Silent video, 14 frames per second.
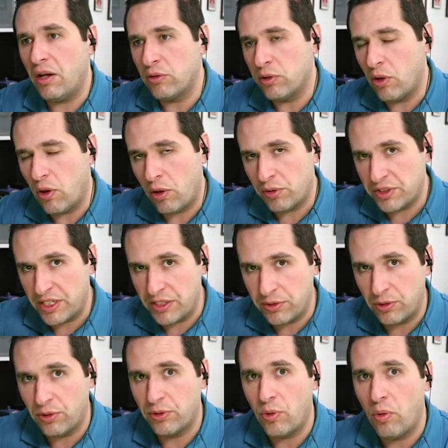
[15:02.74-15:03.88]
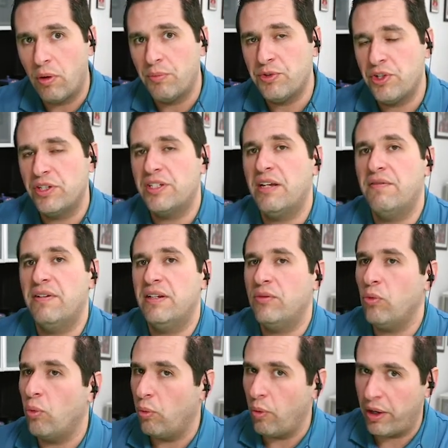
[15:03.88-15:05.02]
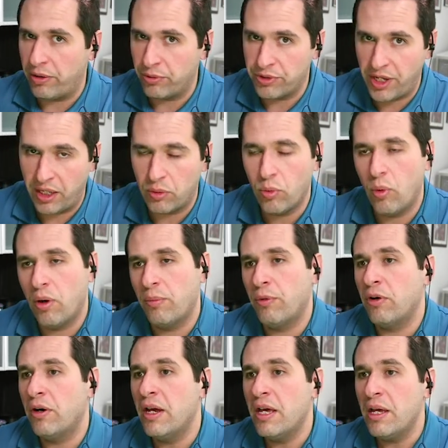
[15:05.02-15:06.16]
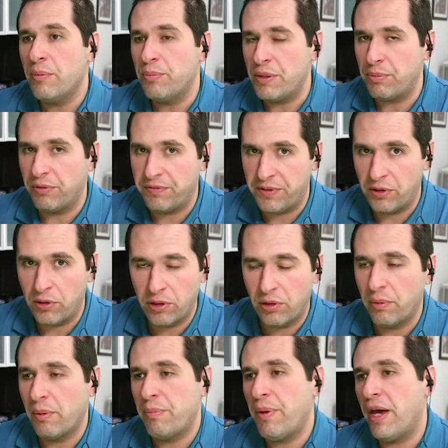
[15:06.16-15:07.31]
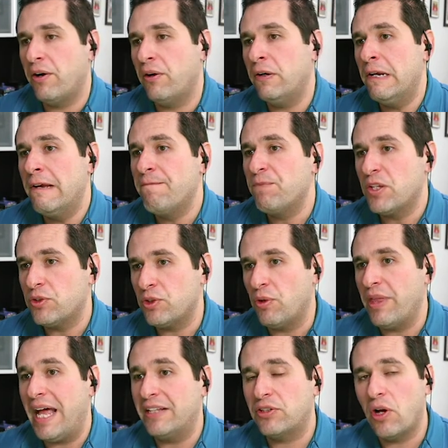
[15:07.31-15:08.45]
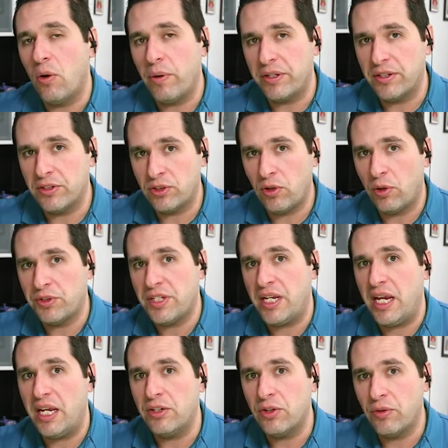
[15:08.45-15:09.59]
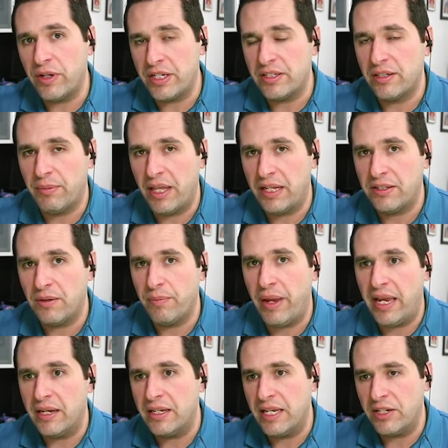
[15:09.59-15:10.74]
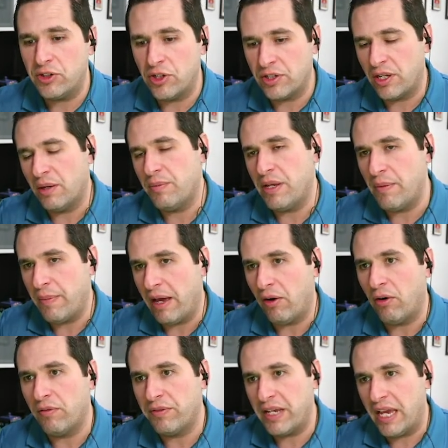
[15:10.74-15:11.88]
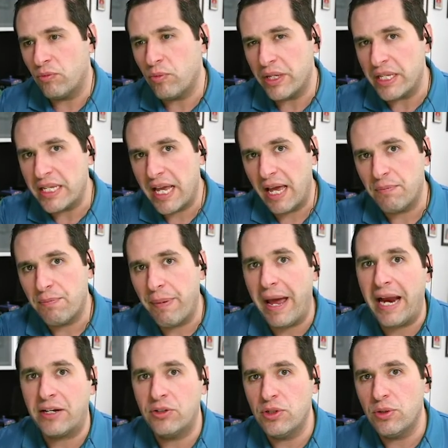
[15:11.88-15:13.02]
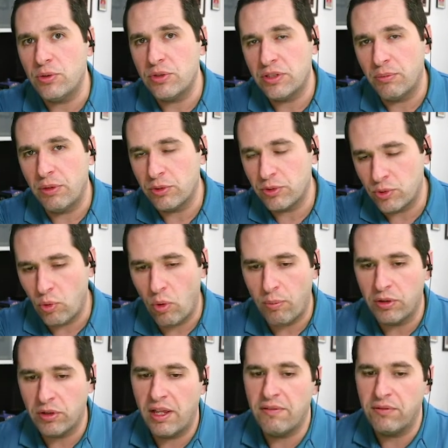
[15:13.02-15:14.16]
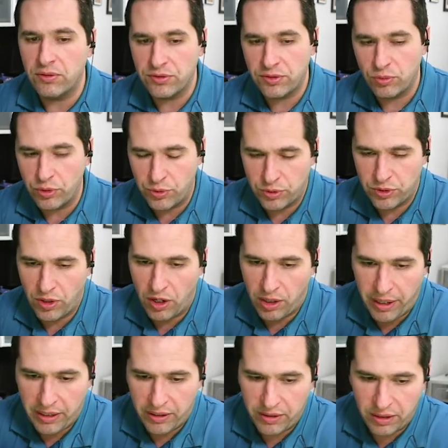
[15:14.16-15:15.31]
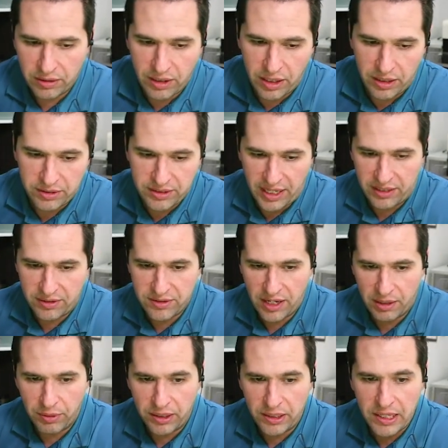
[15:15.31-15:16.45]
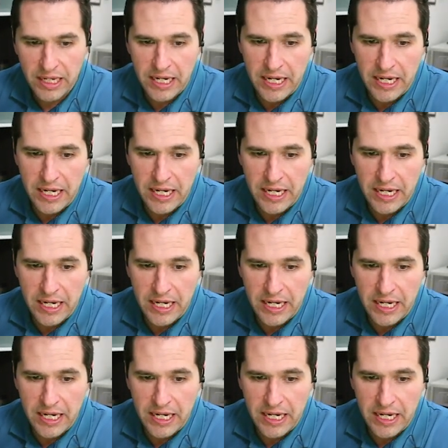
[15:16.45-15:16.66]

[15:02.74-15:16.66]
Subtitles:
along seasonal norms, just given weather's getting warmer, people feel a little bit better. So that's going to start to increase some of that demand. It's just going to be a matter of, can we get back to some of those normal levels, which we'll talk about in the second segment.